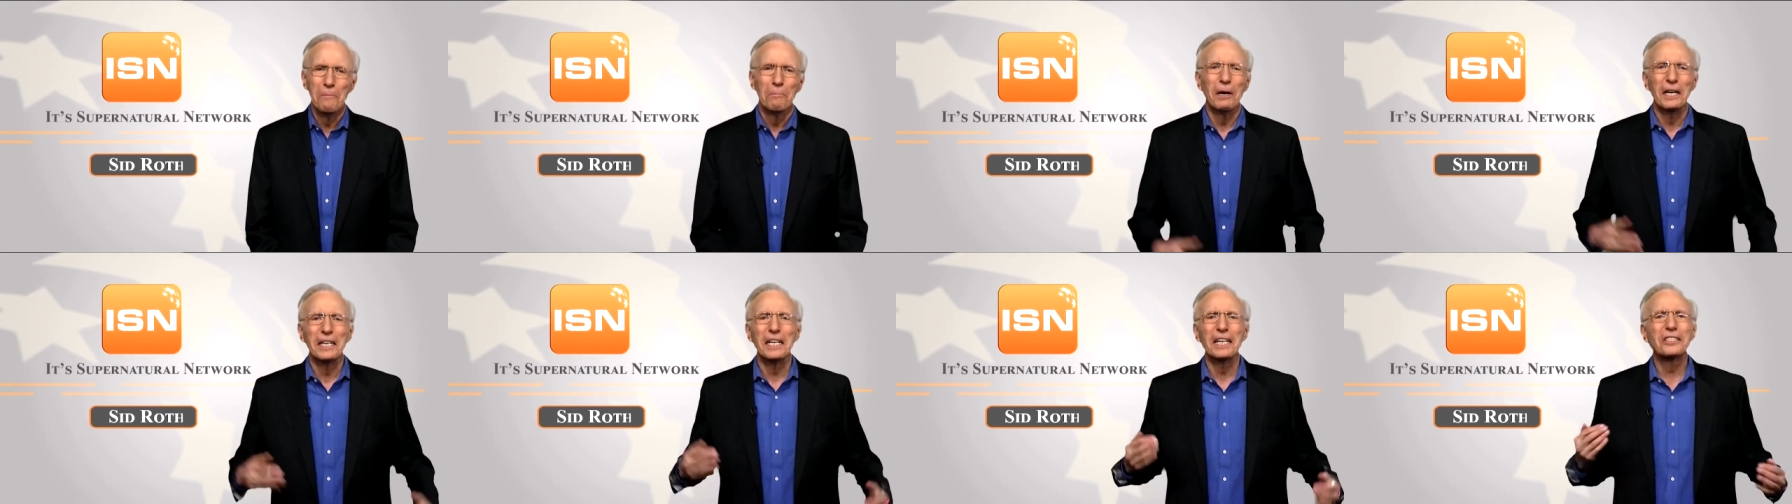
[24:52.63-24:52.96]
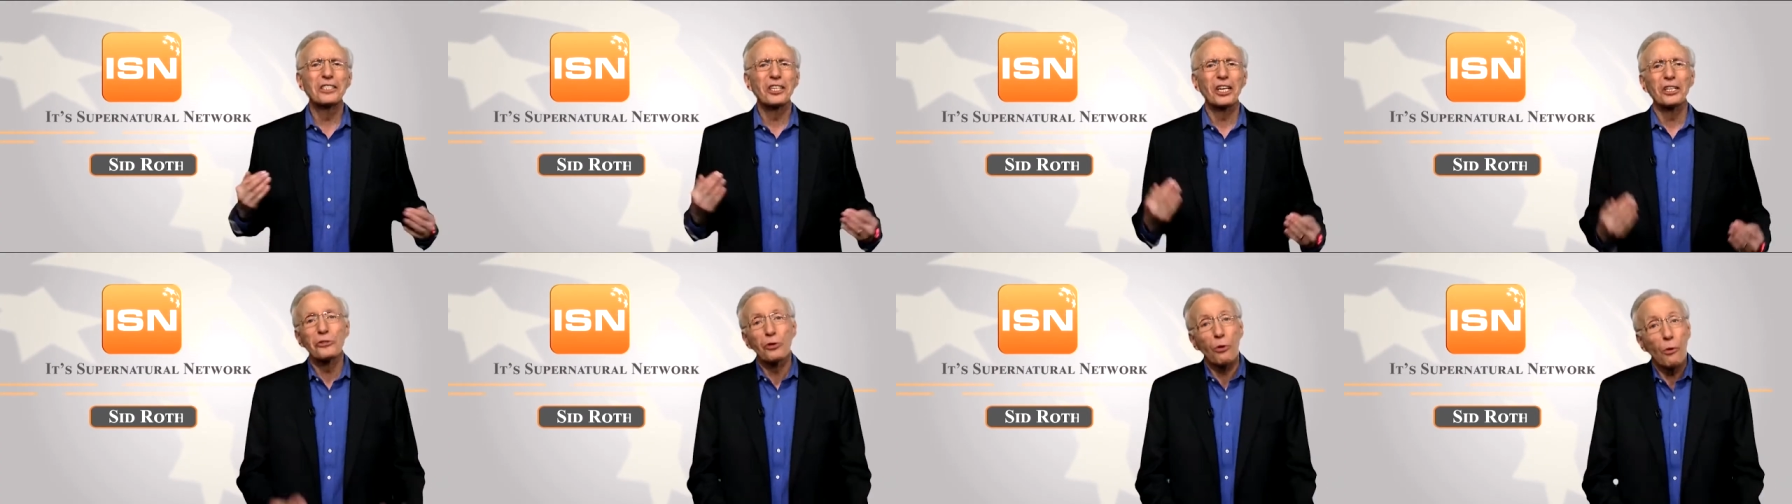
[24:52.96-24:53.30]
but
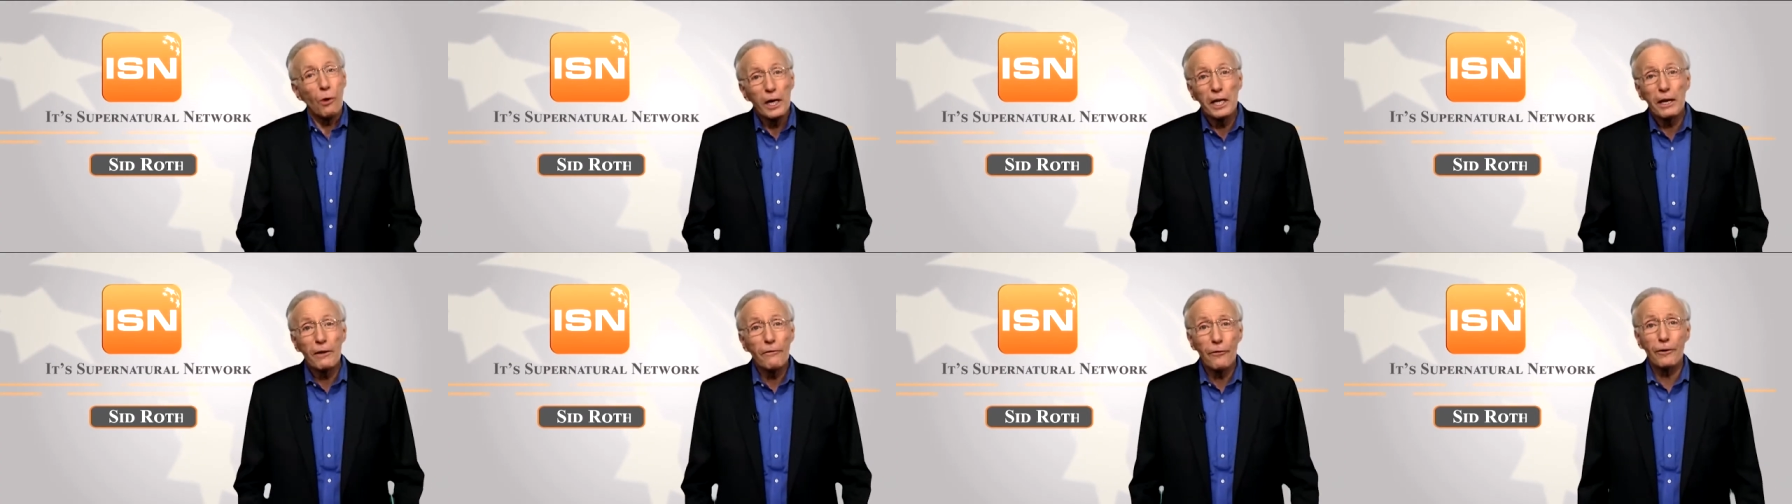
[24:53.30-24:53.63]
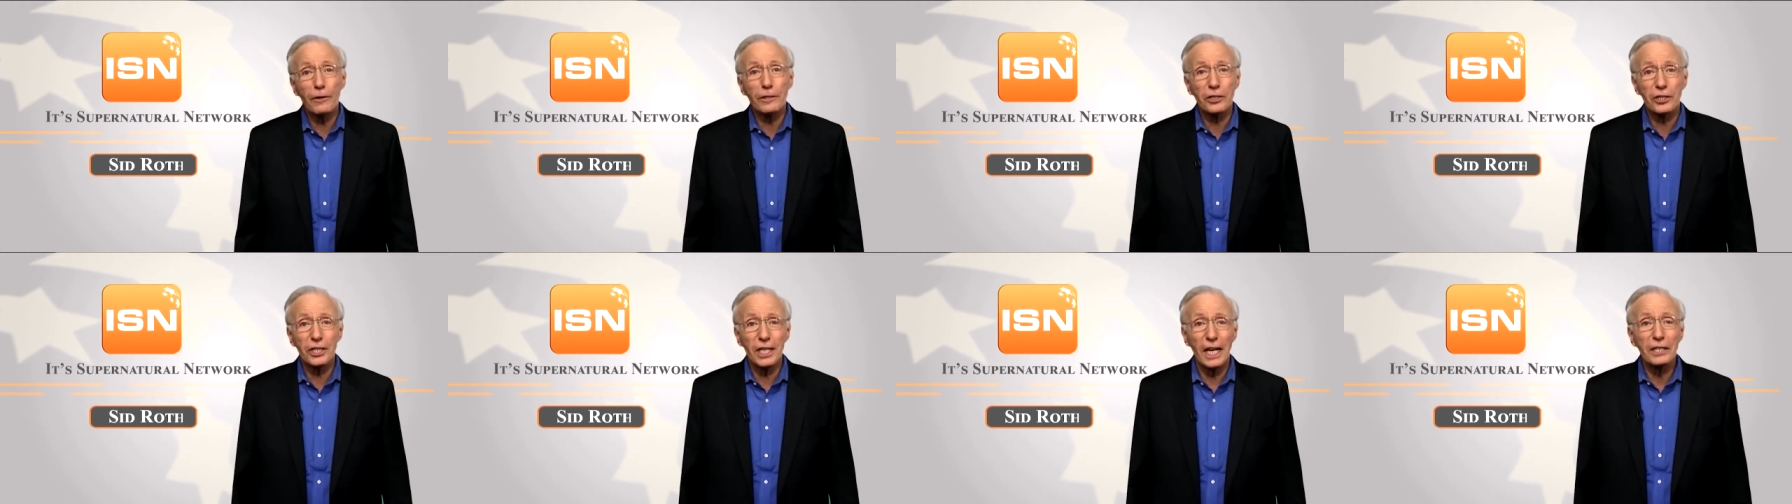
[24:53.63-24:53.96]
it's a
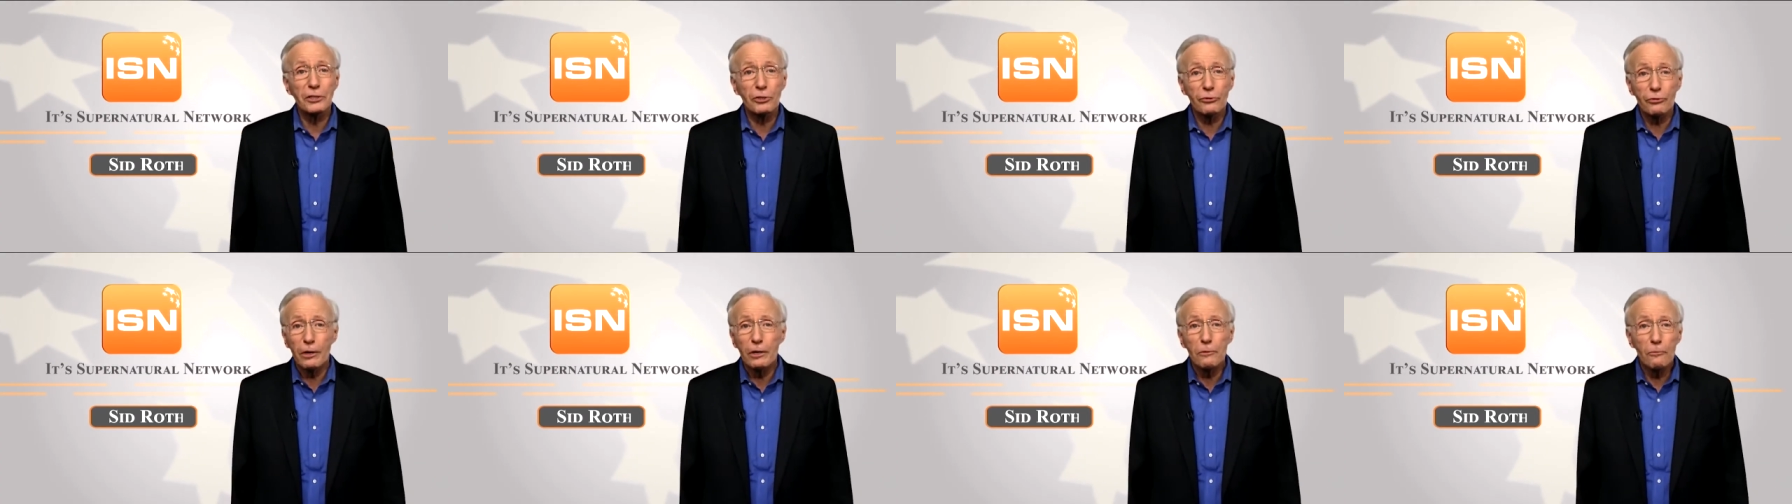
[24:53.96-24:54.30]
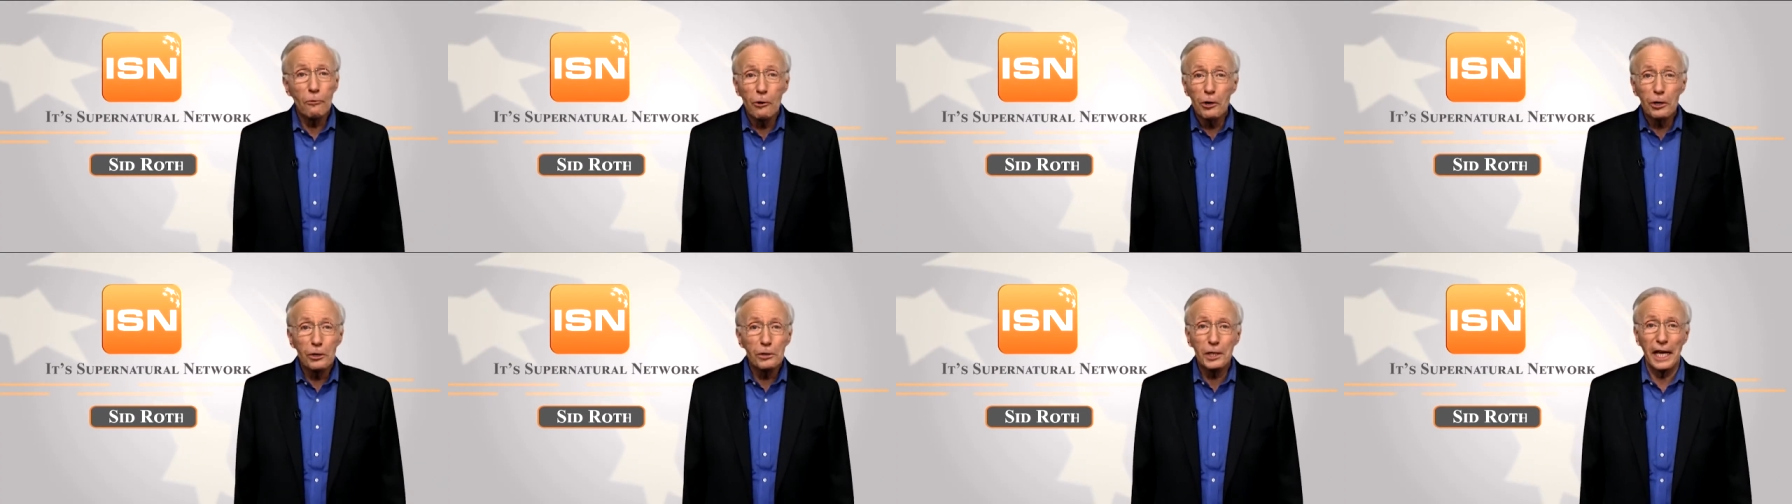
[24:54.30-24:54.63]
21st century
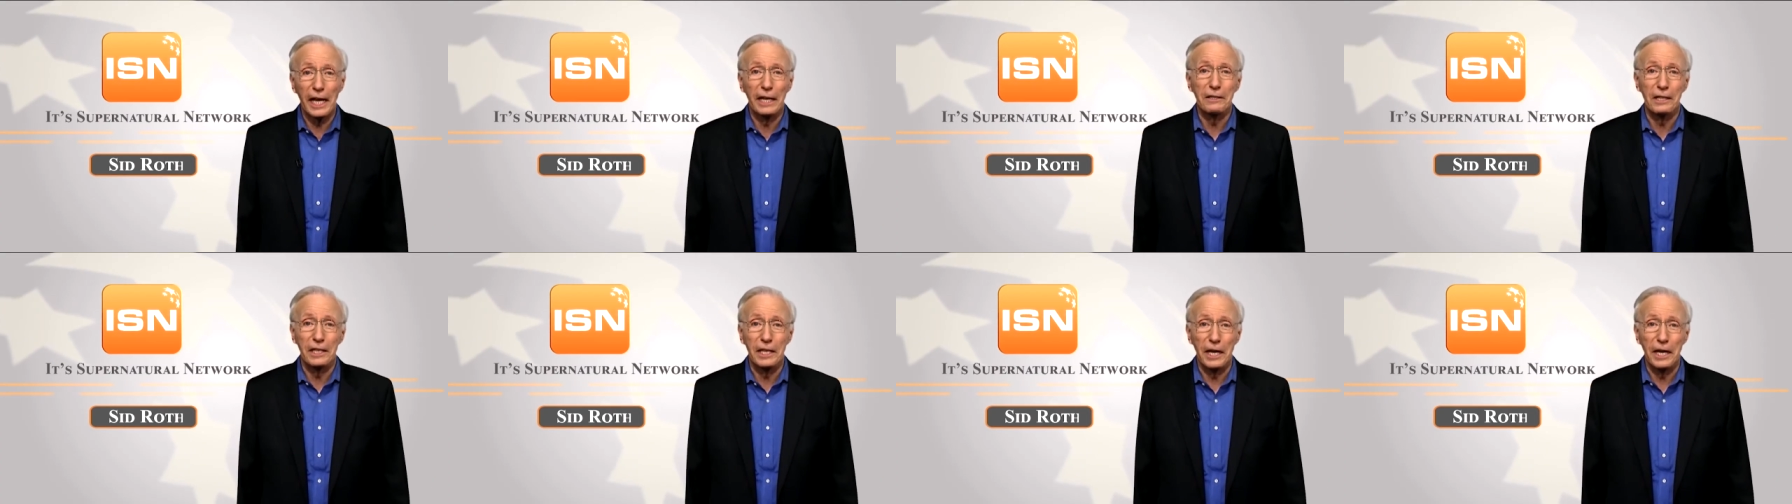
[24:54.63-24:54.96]
world out